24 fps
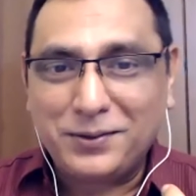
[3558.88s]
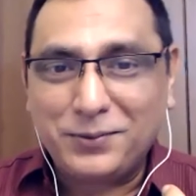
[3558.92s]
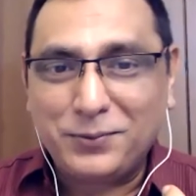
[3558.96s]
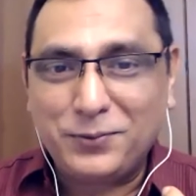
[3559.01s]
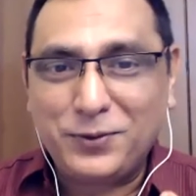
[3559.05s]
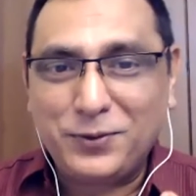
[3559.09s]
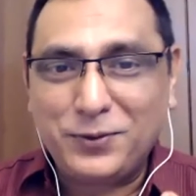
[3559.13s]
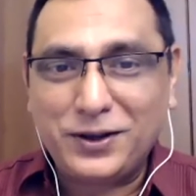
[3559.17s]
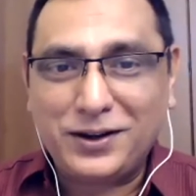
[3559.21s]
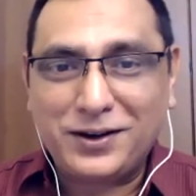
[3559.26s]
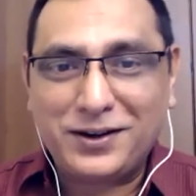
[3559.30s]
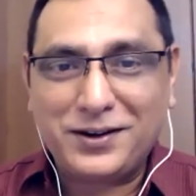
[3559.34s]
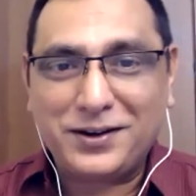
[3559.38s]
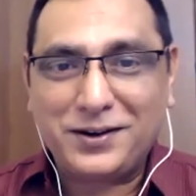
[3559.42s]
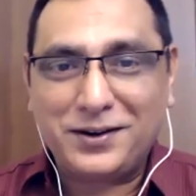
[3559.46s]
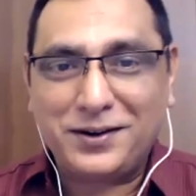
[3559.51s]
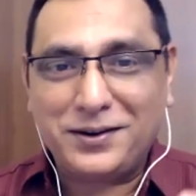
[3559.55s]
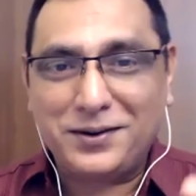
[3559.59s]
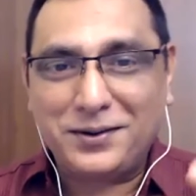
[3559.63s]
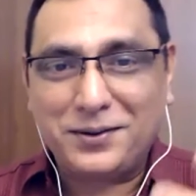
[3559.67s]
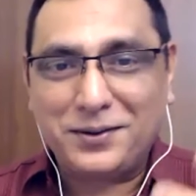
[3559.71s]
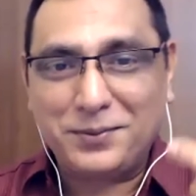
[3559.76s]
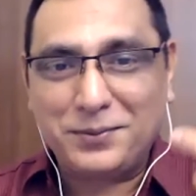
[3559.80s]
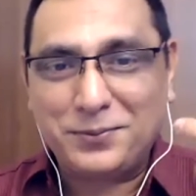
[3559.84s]
we
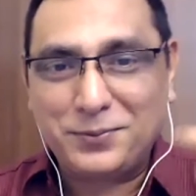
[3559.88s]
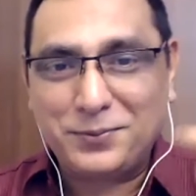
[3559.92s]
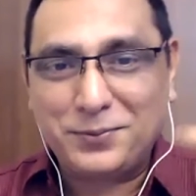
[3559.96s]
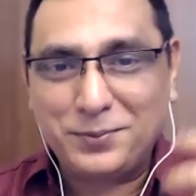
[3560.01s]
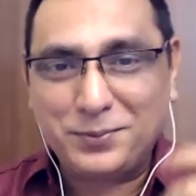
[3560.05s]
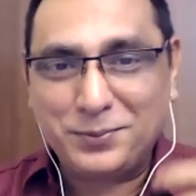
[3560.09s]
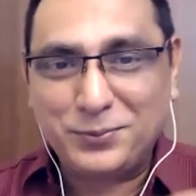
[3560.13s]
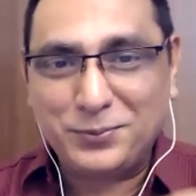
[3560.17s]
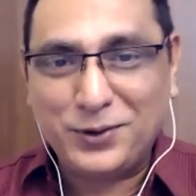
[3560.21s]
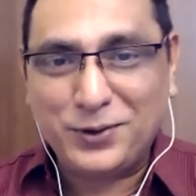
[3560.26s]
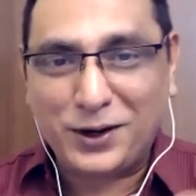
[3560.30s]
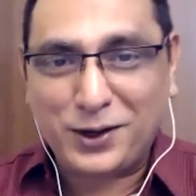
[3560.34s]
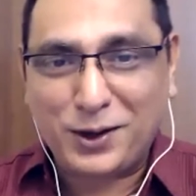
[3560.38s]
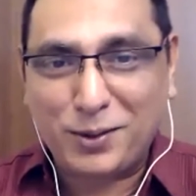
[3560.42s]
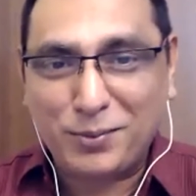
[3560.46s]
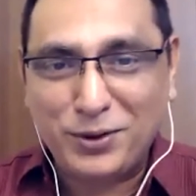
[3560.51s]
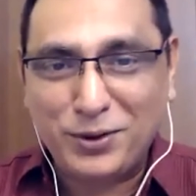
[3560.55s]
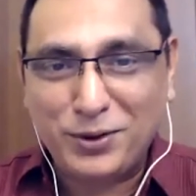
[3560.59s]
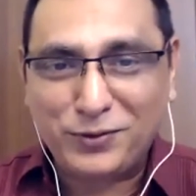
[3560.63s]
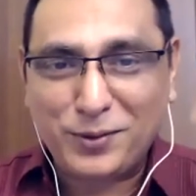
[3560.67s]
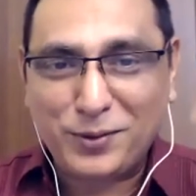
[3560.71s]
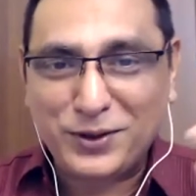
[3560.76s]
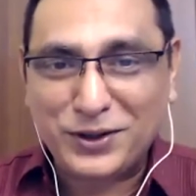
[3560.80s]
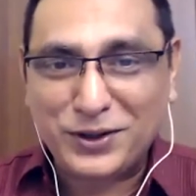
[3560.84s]
are
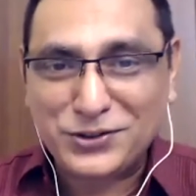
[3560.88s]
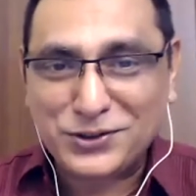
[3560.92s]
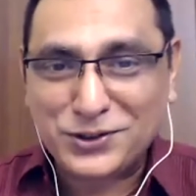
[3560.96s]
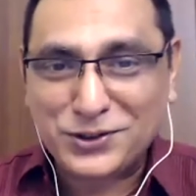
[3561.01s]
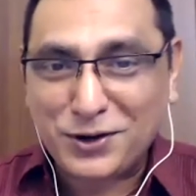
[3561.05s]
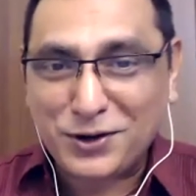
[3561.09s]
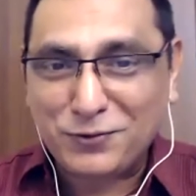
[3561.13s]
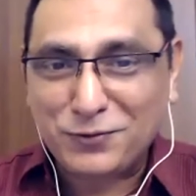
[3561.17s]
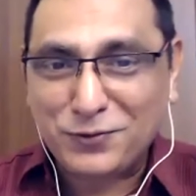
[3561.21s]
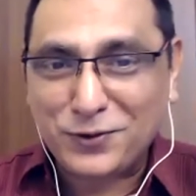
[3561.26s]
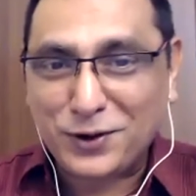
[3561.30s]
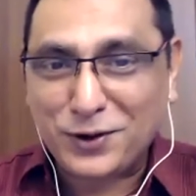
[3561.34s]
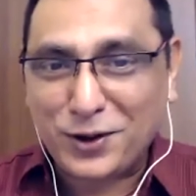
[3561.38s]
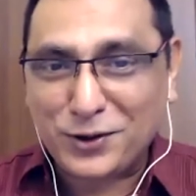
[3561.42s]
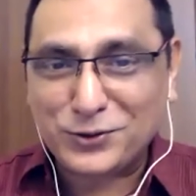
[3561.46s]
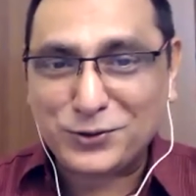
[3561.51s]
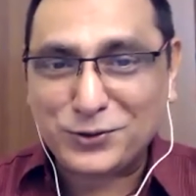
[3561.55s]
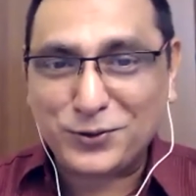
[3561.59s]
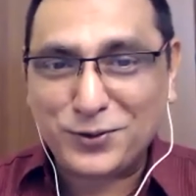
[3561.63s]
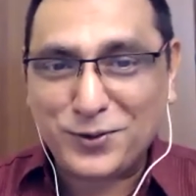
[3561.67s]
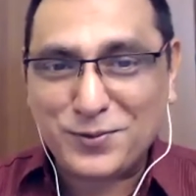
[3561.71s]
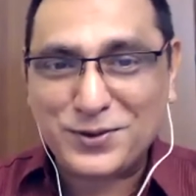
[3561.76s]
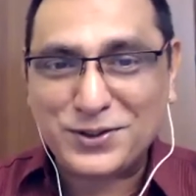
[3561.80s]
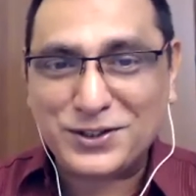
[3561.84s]
coming from the Eastern
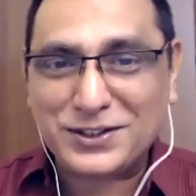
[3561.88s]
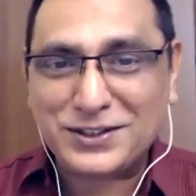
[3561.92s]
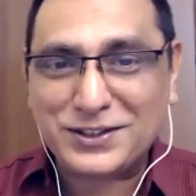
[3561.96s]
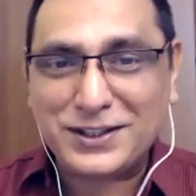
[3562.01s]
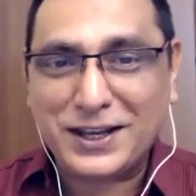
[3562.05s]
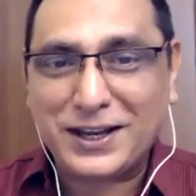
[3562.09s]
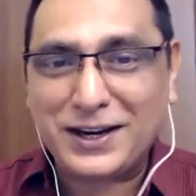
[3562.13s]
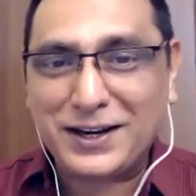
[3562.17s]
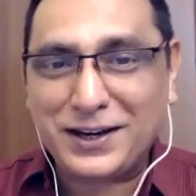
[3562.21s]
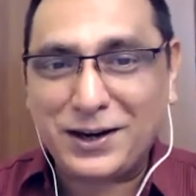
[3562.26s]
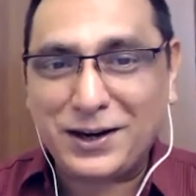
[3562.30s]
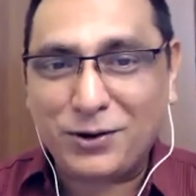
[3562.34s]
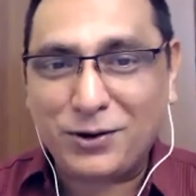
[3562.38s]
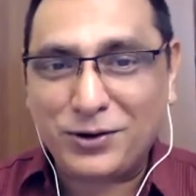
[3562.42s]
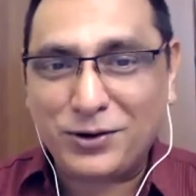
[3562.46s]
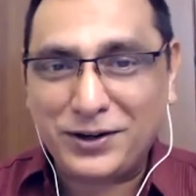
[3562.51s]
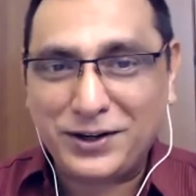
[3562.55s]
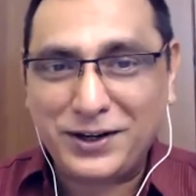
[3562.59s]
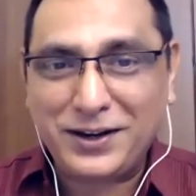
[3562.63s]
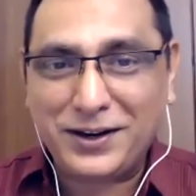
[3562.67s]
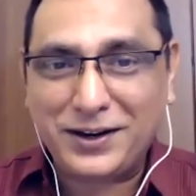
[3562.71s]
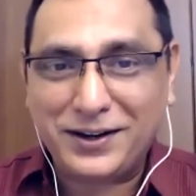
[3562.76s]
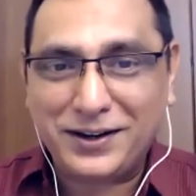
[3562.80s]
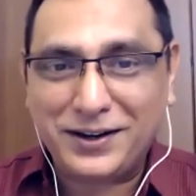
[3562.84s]
philosophy which is there in our
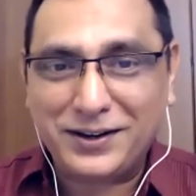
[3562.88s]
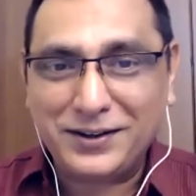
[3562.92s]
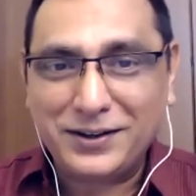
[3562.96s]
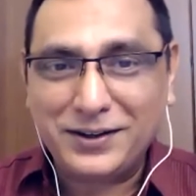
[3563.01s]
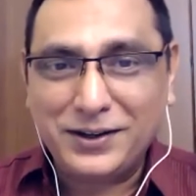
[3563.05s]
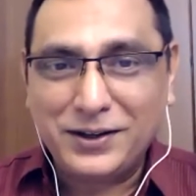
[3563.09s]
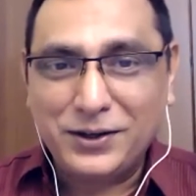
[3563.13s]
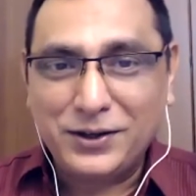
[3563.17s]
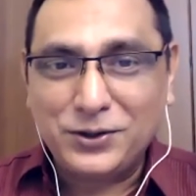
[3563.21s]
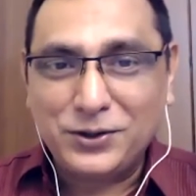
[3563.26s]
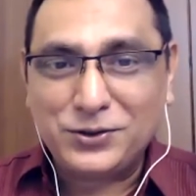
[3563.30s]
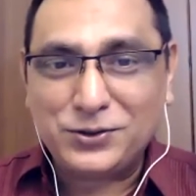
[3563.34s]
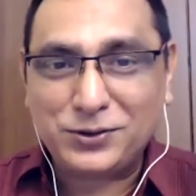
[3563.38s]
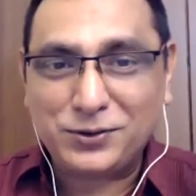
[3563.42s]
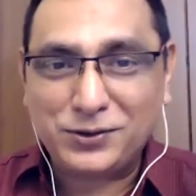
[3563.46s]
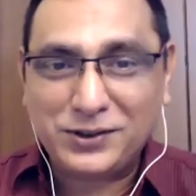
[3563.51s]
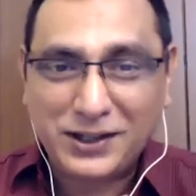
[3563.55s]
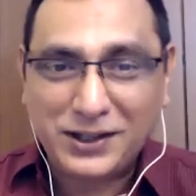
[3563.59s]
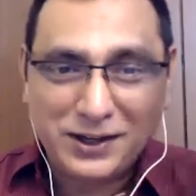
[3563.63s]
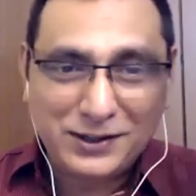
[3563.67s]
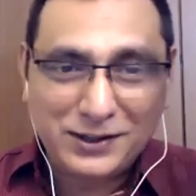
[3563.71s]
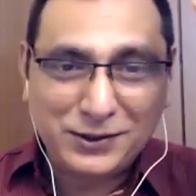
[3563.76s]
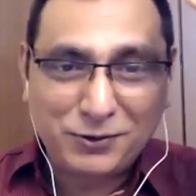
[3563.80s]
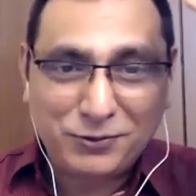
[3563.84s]
DNA. So
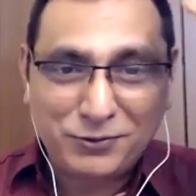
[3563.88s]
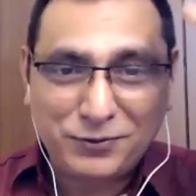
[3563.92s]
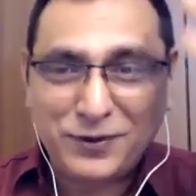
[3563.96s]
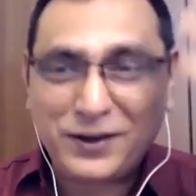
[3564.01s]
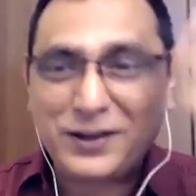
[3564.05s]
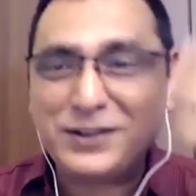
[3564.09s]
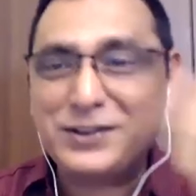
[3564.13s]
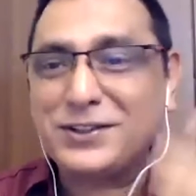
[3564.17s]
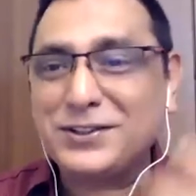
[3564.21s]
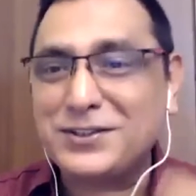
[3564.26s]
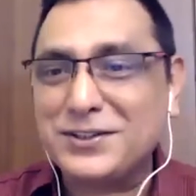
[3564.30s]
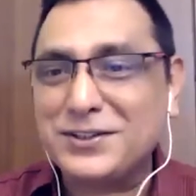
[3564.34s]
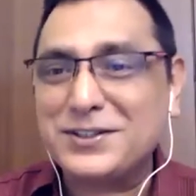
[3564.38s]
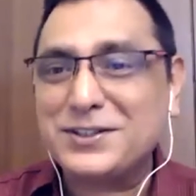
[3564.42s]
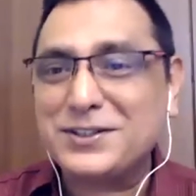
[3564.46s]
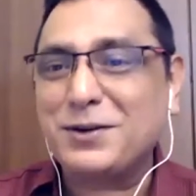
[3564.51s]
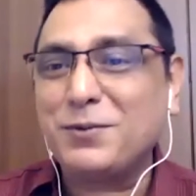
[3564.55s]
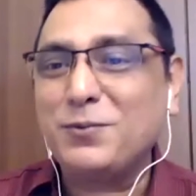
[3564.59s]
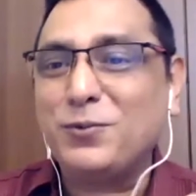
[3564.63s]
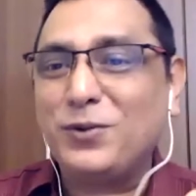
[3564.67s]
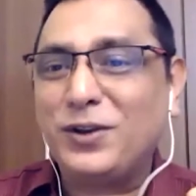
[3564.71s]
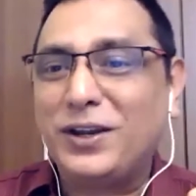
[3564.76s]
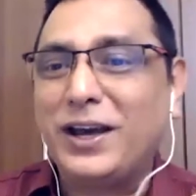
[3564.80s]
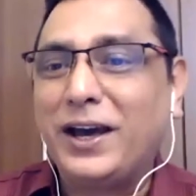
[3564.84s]
there is a faith
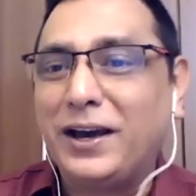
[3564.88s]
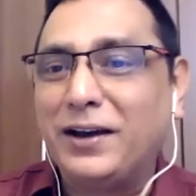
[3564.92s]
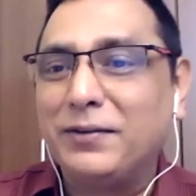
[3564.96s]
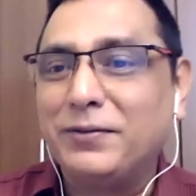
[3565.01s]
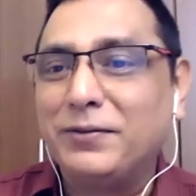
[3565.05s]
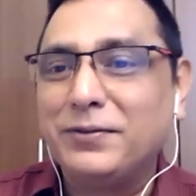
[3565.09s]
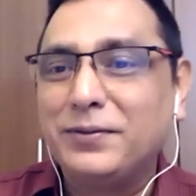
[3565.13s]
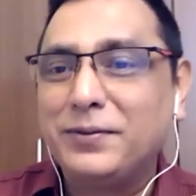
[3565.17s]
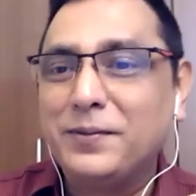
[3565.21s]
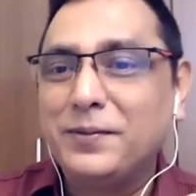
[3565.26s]
system we have.